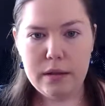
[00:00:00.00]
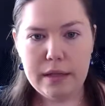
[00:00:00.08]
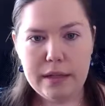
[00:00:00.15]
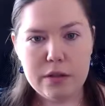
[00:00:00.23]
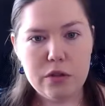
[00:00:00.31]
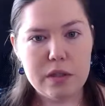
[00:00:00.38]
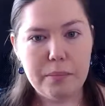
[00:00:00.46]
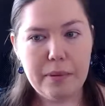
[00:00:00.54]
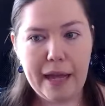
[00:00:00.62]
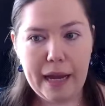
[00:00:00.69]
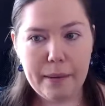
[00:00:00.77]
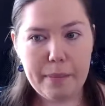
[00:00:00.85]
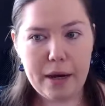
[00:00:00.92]
It is just a
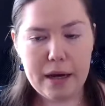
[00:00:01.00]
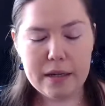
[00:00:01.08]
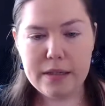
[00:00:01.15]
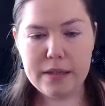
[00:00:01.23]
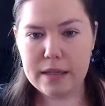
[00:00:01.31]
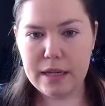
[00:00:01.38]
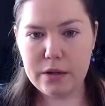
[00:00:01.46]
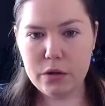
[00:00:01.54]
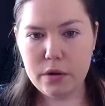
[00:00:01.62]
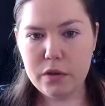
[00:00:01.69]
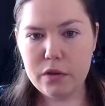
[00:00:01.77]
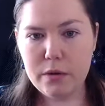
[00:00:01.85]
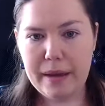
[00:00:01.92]
black box in the center of
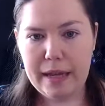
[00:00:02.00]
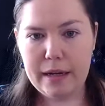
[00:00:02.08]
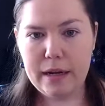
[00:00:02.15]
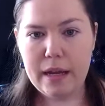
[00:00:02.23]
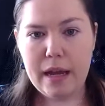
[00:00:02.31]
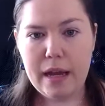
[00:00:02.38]
the domain,